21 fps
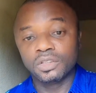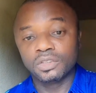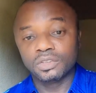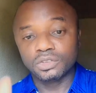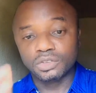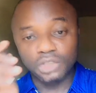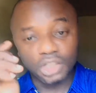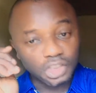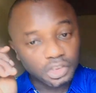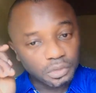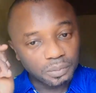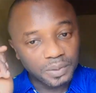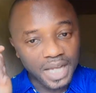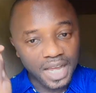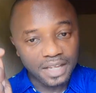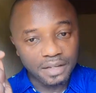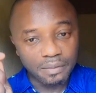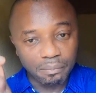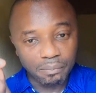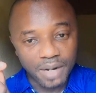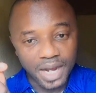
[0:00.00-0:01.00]
just bear
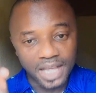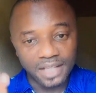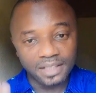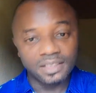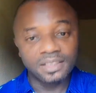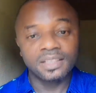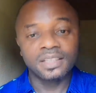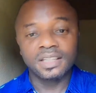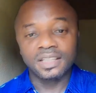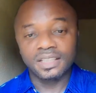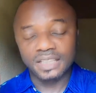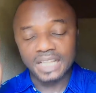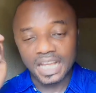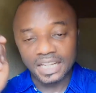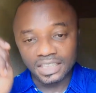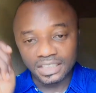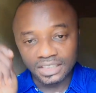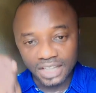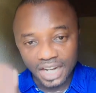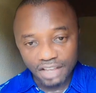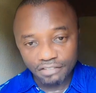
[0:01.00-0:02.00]
in mind that
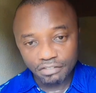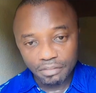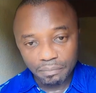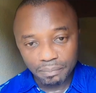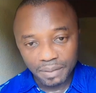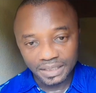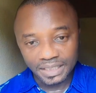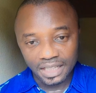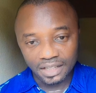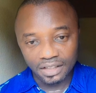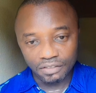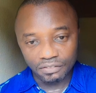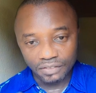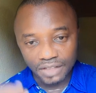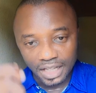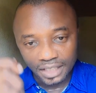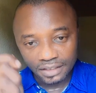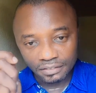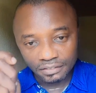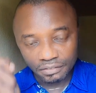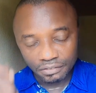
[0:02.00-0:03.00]
the driving pattern of
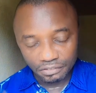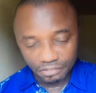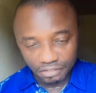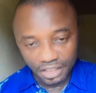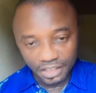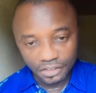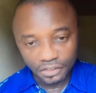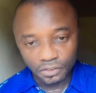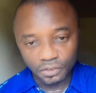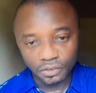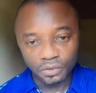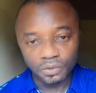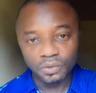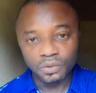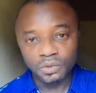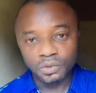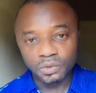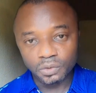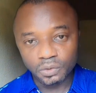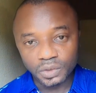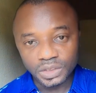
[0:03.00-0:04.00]
that vehicle
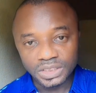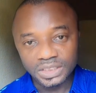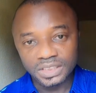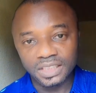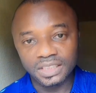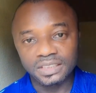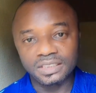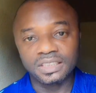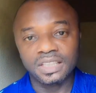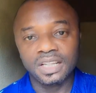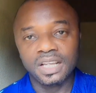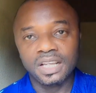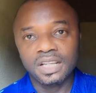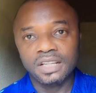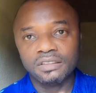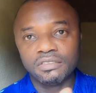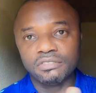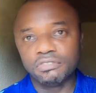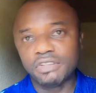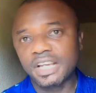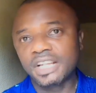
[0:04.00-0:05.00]
will change.
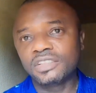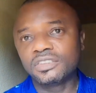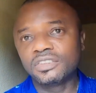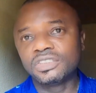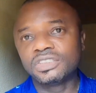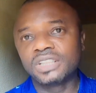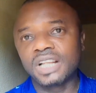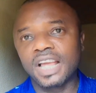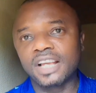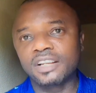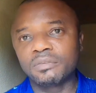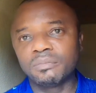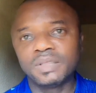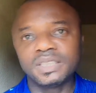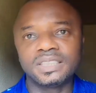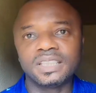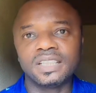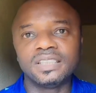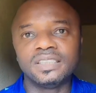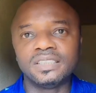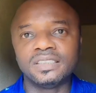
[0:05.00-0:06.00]
Vehicles like
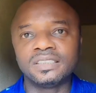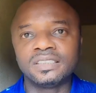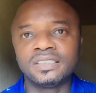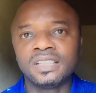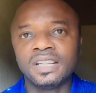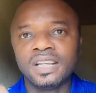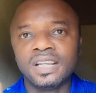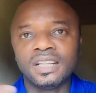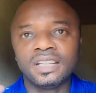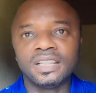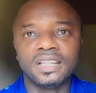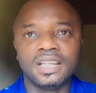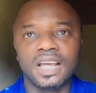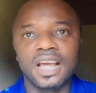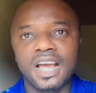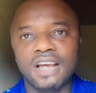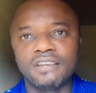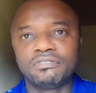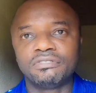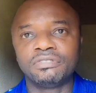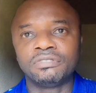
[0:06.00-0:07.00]
Mercedes, they
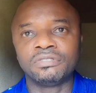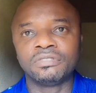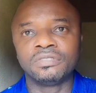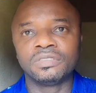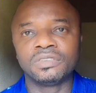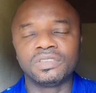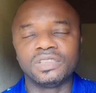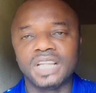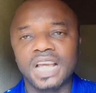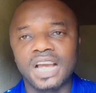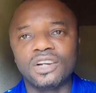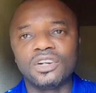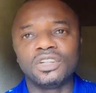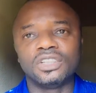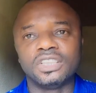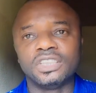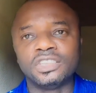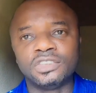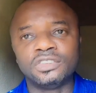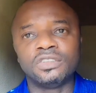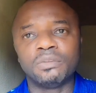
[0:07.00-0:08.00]
have their own
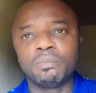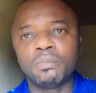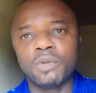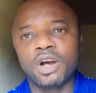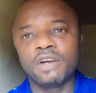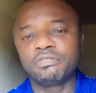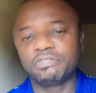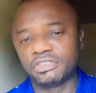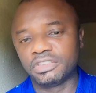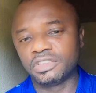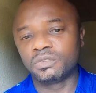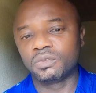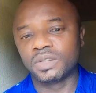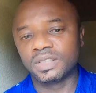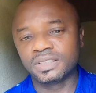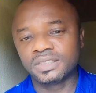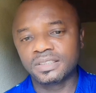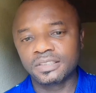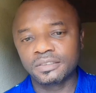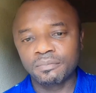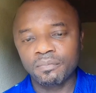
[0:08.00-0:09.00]
is more
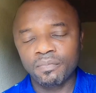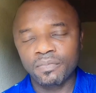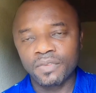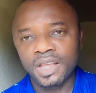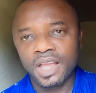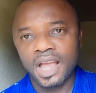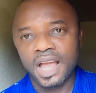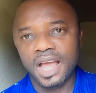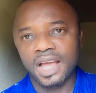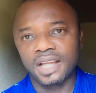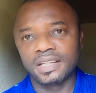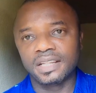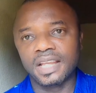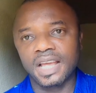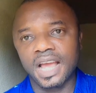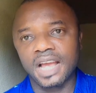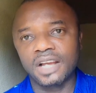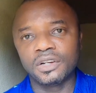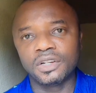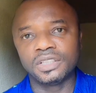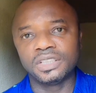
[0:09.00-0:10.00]
frequent, and their
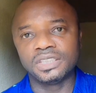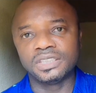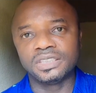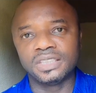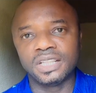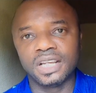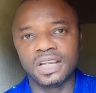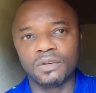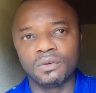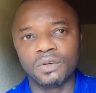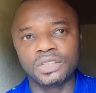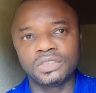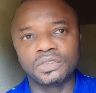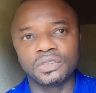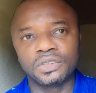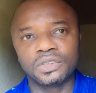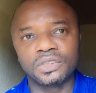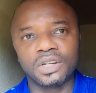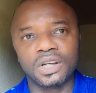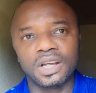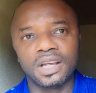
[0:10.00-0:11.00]
own is what you
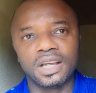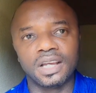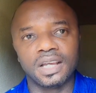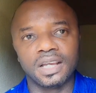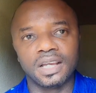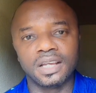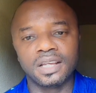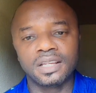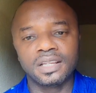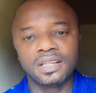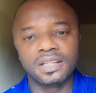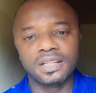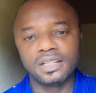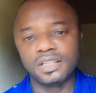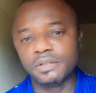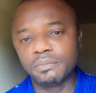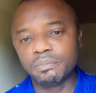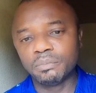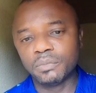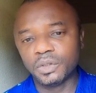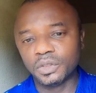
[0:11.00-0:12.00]
call
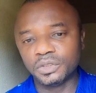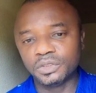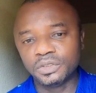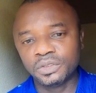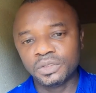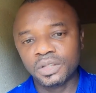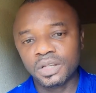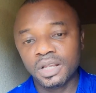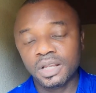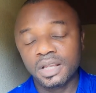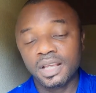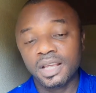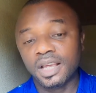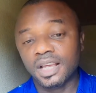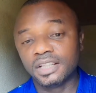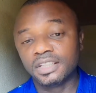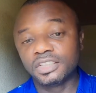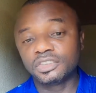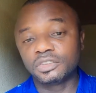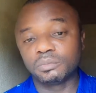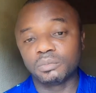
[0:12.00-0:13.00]
limb mode.
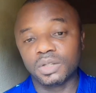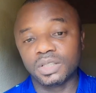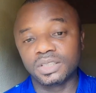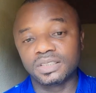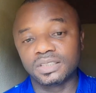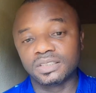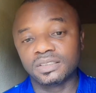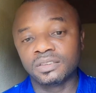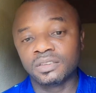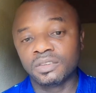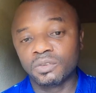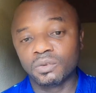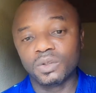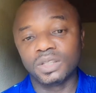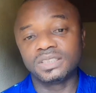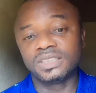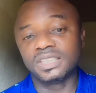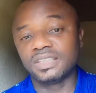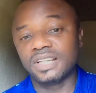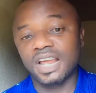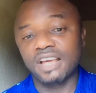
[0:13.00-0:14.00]
any small thing.
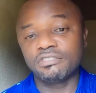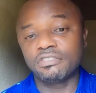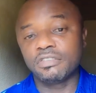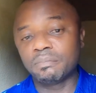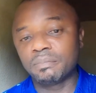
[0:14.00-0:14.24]
Once the driving